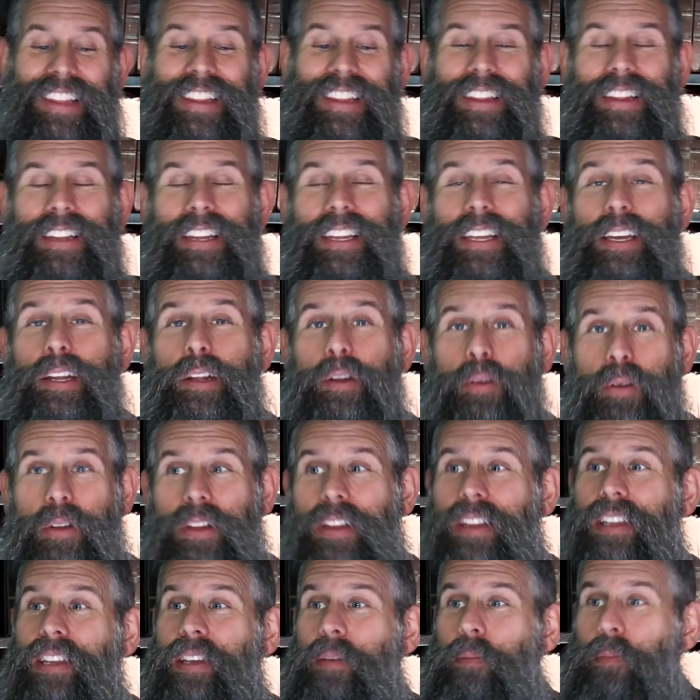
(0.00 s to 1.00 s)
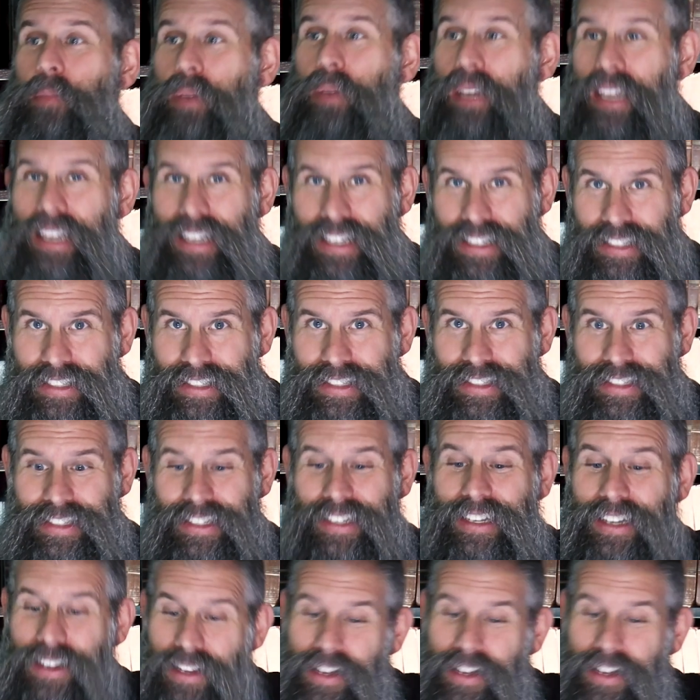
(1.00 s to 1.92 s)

literally peace